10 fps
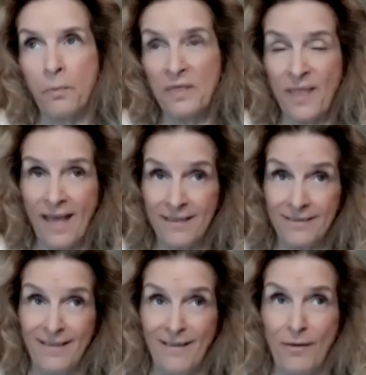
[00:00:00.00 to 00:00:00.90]
But
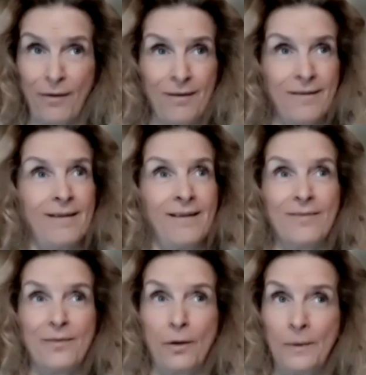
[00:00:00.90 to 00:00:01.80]
then
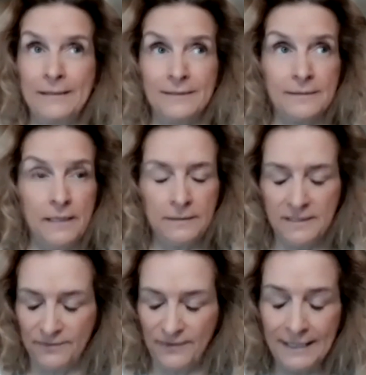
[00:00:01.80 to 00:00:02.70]
there was a
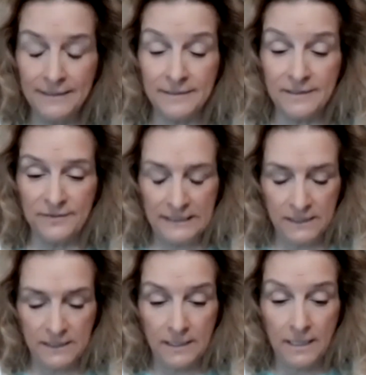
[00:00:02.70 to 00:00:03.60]
divine
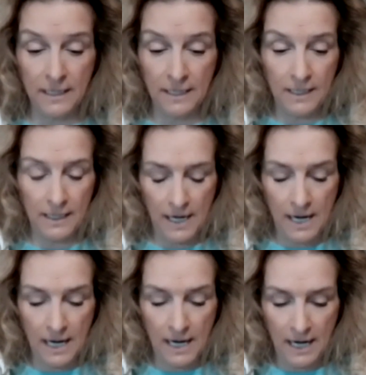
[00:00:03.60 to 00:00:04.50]
intervention,
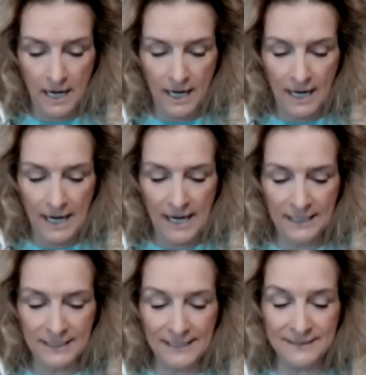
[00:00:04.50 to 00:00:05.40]

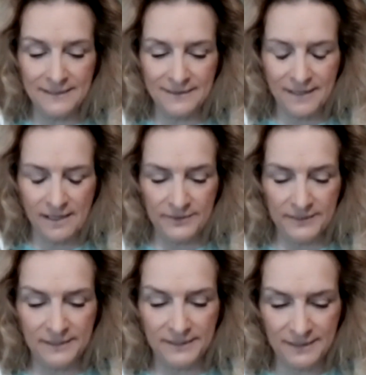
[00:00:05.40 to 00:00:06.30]
and I
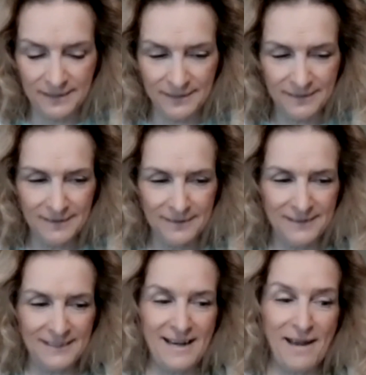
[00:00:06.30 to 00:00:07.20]
discovered
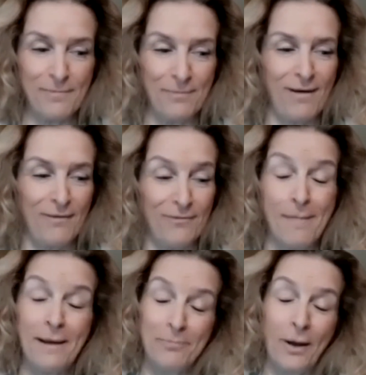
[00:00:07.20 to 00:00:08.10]
the name of
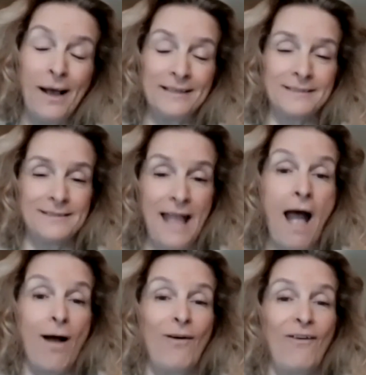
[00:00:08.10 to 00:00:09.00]
my boss
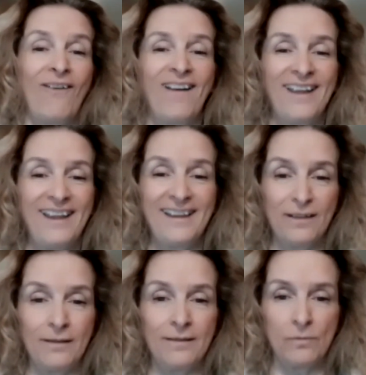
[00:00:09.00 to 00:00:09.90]
now
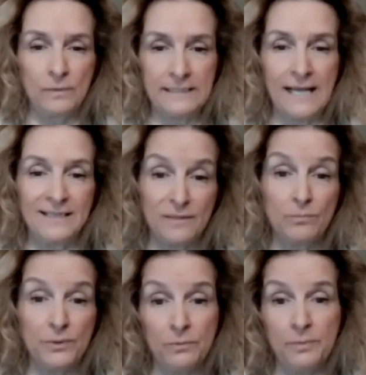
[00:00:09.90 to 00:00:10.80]
in the
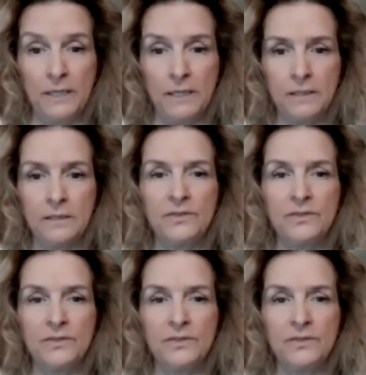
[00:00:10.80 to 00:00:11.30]
Wisconsin Blue Book,